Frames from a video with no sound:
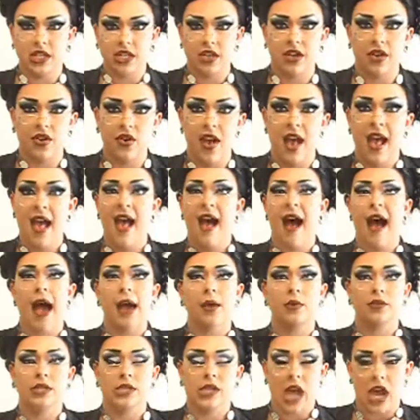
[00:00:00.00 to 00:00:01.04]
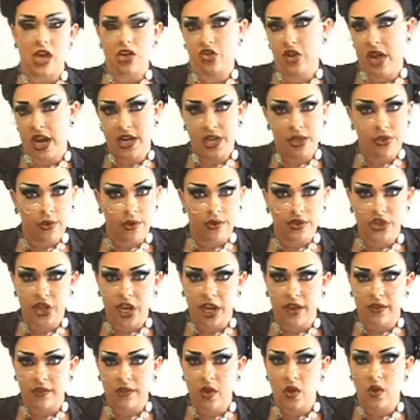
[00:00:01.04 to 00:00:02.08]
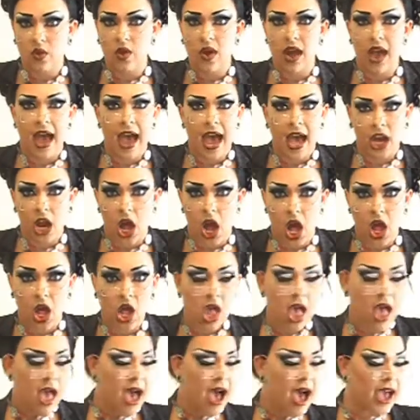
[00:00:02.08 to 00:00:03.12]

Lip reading: to you. I was not trying to throw shade at you at all.